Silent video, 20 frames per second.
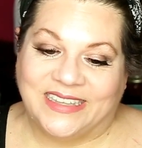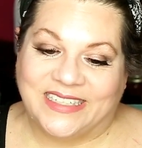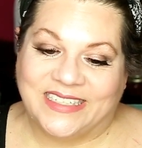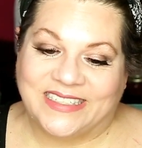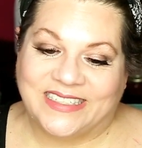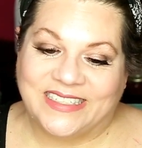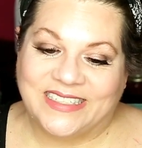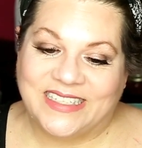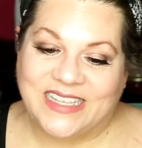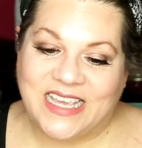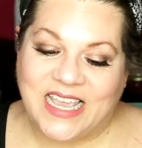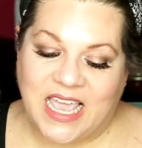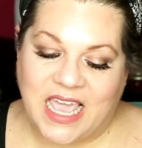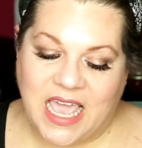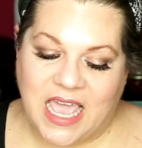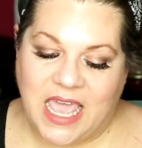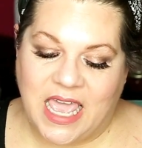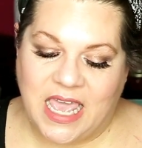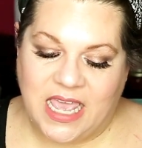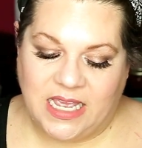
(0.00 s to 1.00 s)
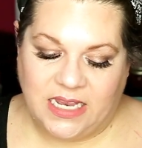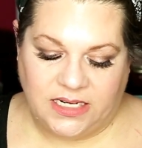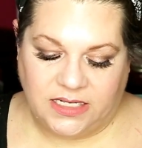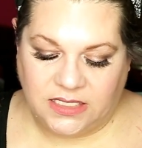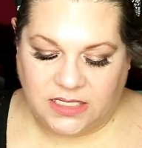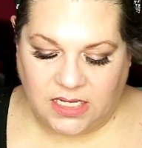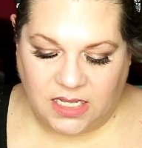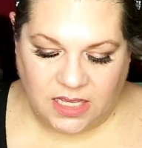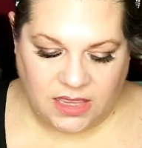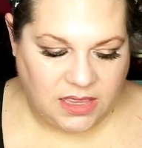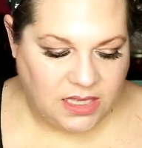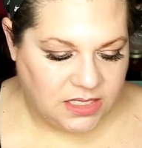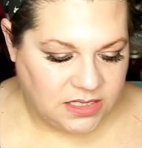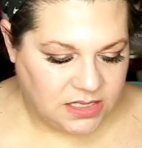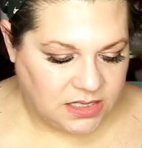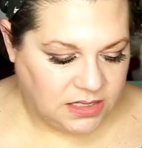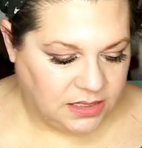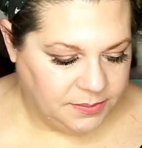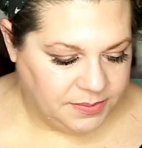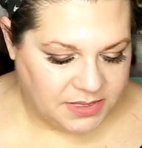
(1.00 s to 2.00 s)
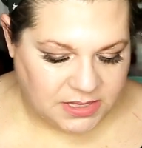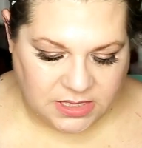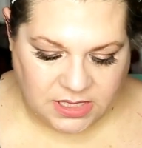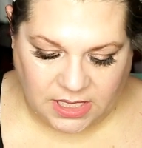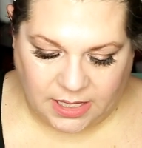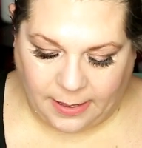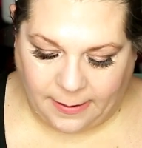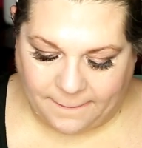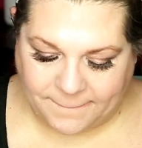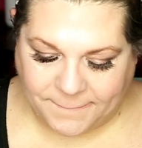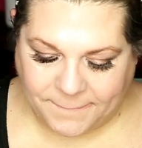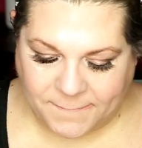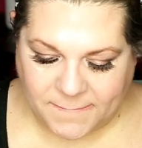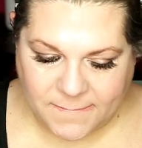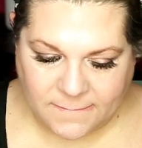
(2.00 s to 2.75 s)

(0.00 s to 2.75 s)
this is the end. This lipstick,